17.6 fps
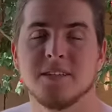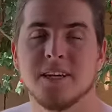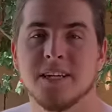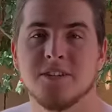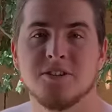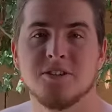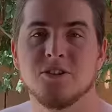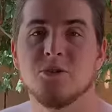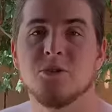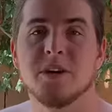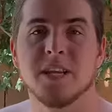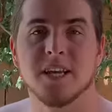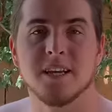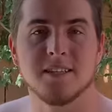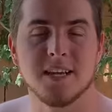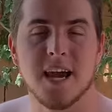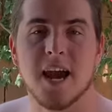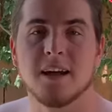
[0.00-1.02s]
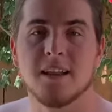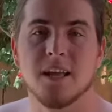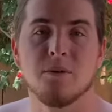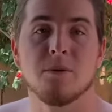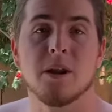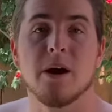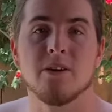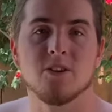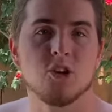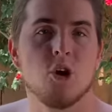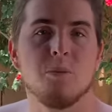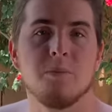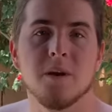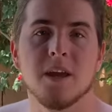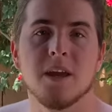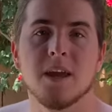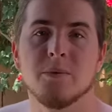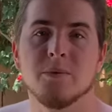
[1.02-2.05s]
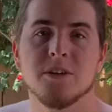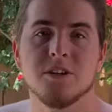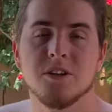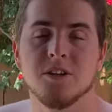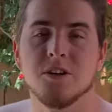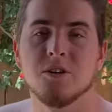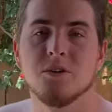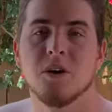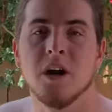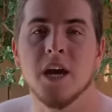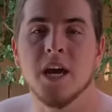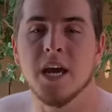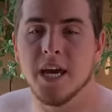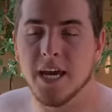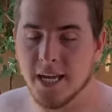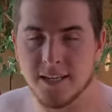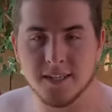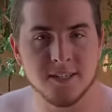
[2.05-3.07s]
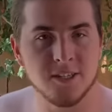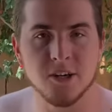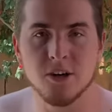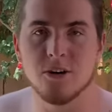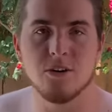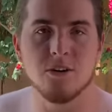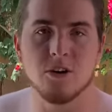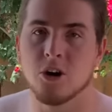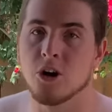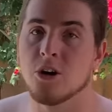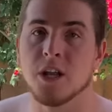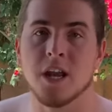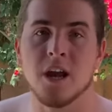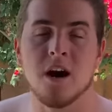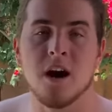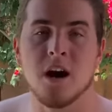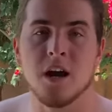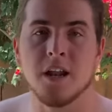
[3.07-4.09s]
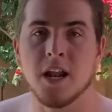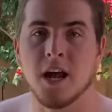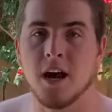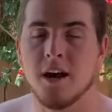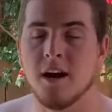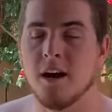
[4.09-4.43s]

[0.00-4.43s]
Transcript: It's doing exactly what I was hoping it would do. It's still early on,